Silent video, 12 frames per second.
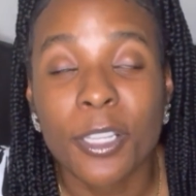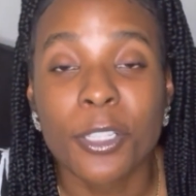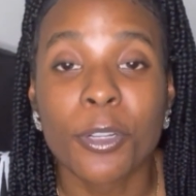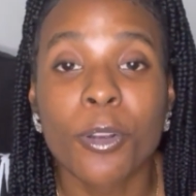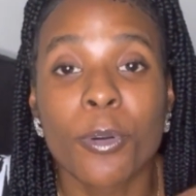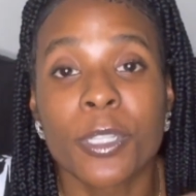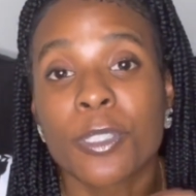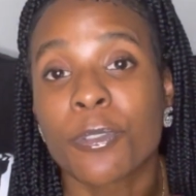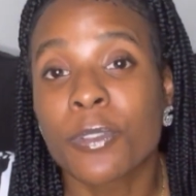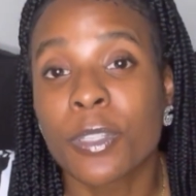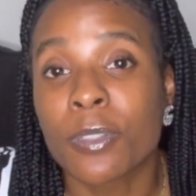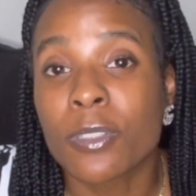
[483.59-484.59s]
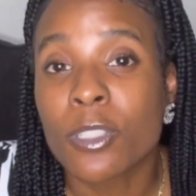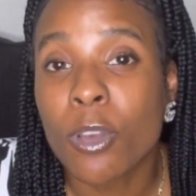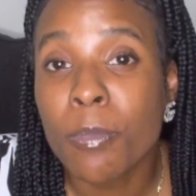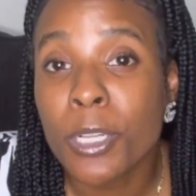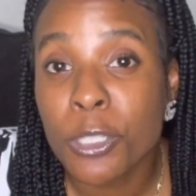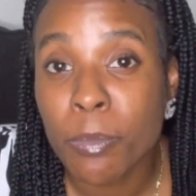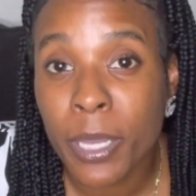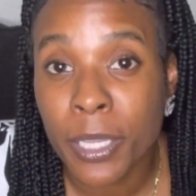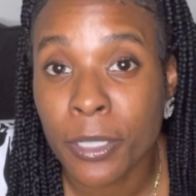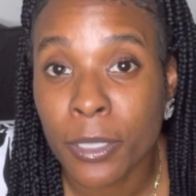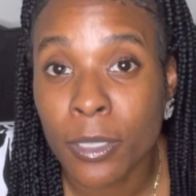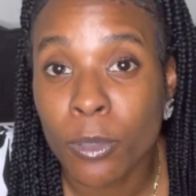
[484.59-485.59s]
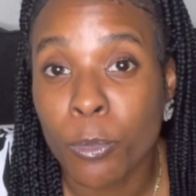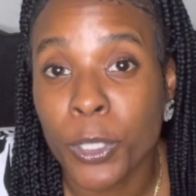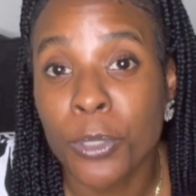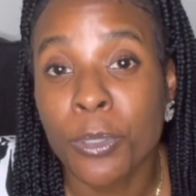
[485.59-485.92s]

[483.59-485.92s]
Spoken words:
you're going to feel so much better when you